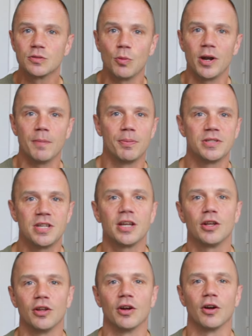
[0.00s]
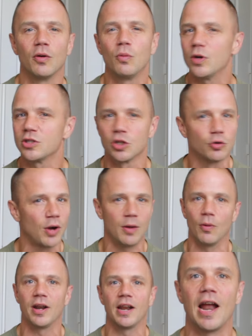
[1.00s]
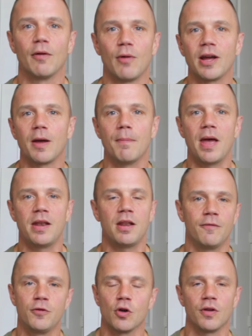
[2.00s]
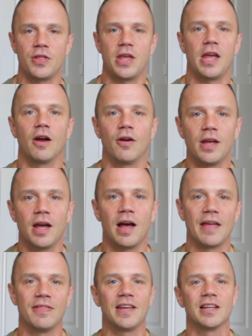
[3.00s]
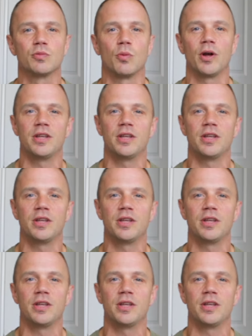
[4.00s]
one in particular was a great one, and I recommend it if you're in the area. I think it's one